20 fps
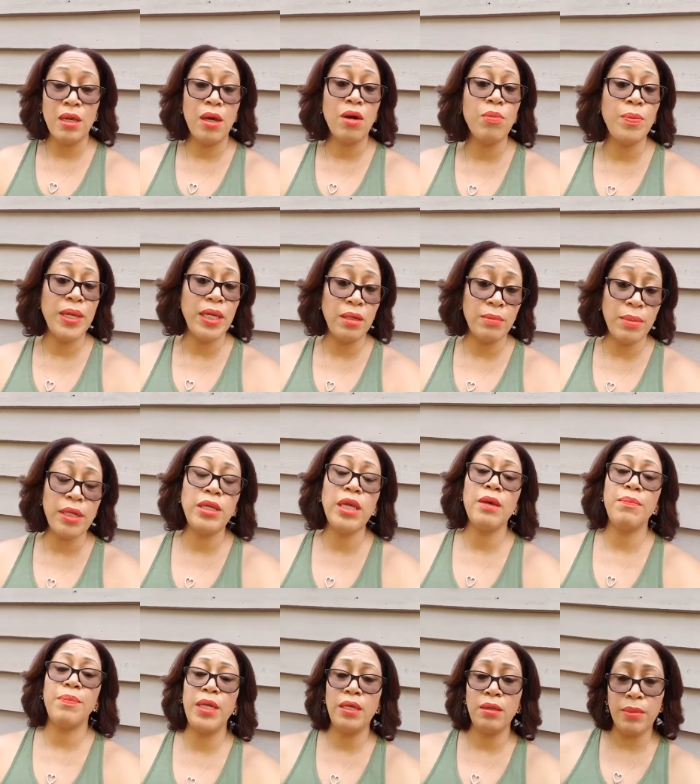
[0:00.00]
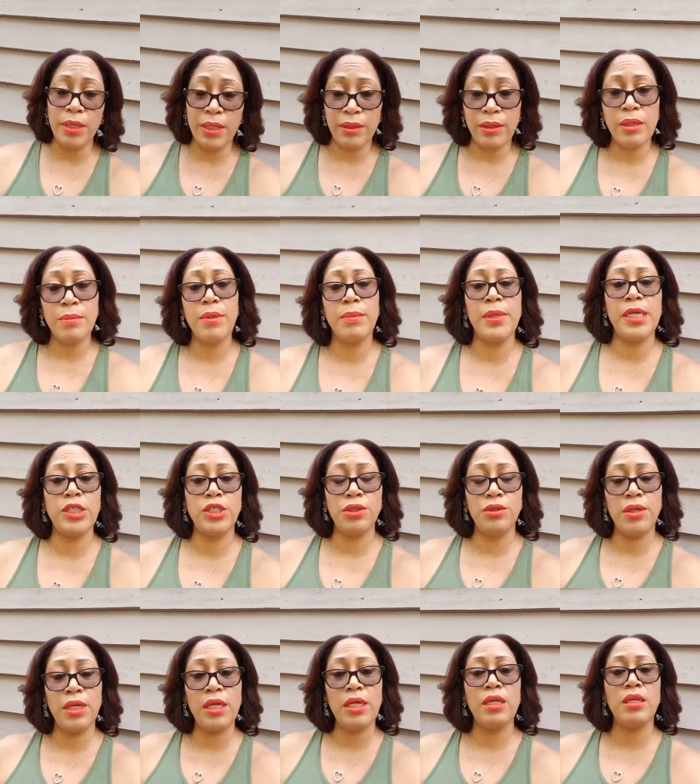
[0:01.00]
Oh, peanut butter. Yeah, peanut butter. But make sure
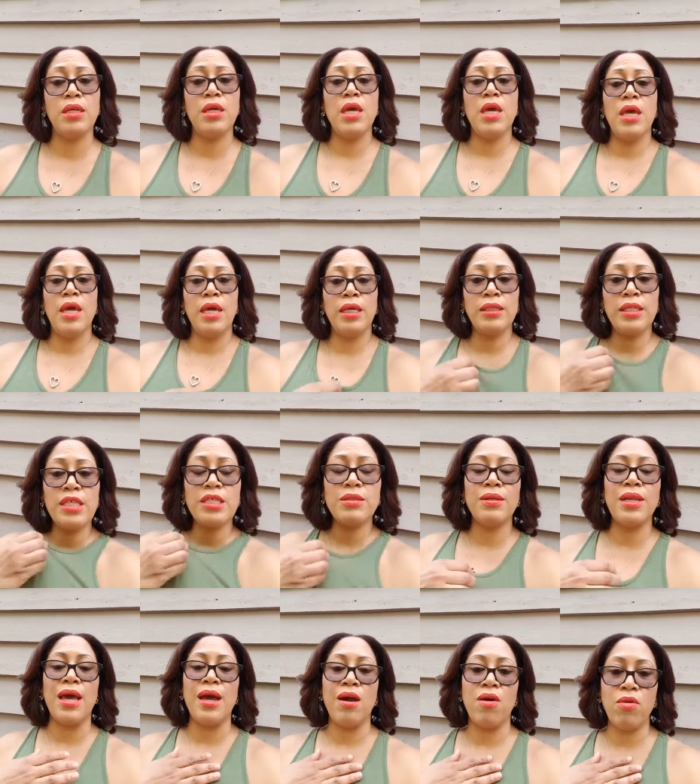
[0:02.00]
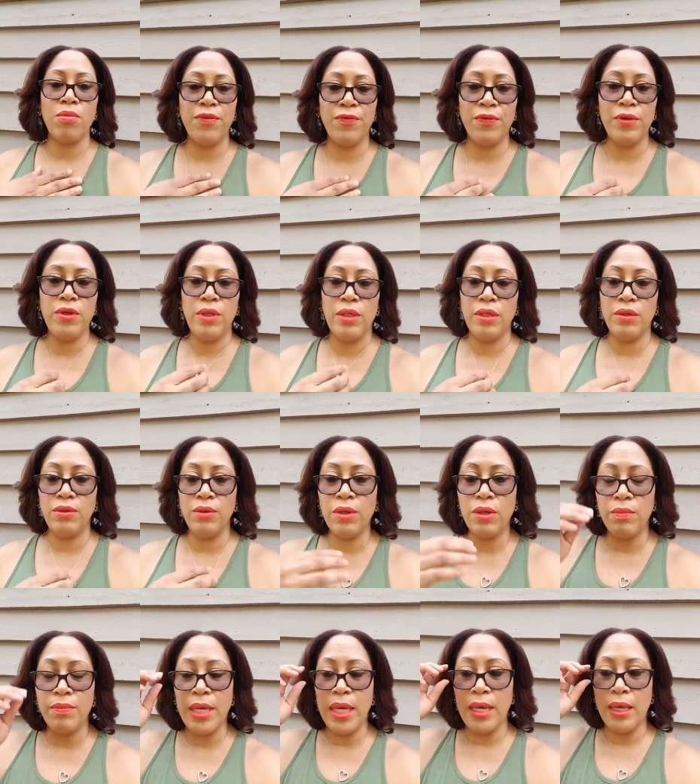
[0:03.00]
you eat it at least an hour before you, you
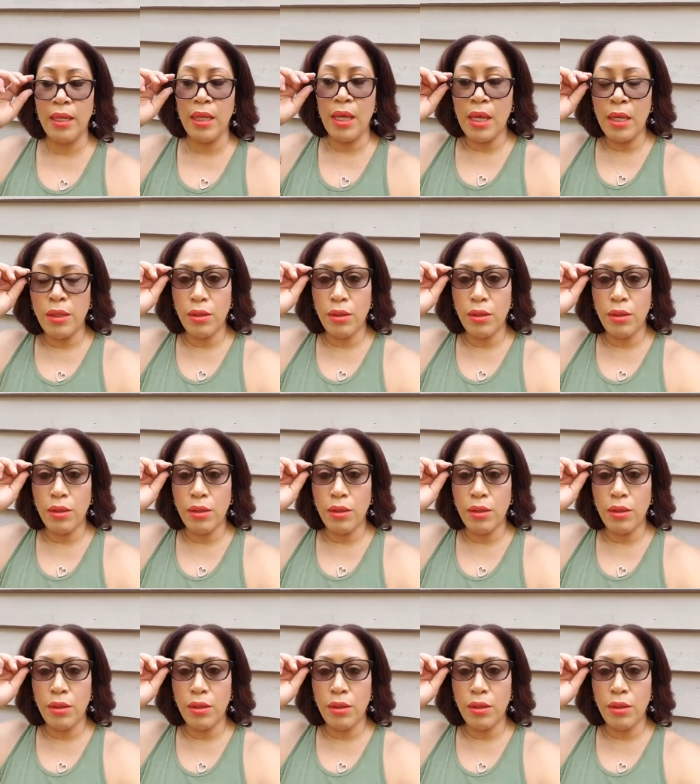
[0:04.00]
go to bed.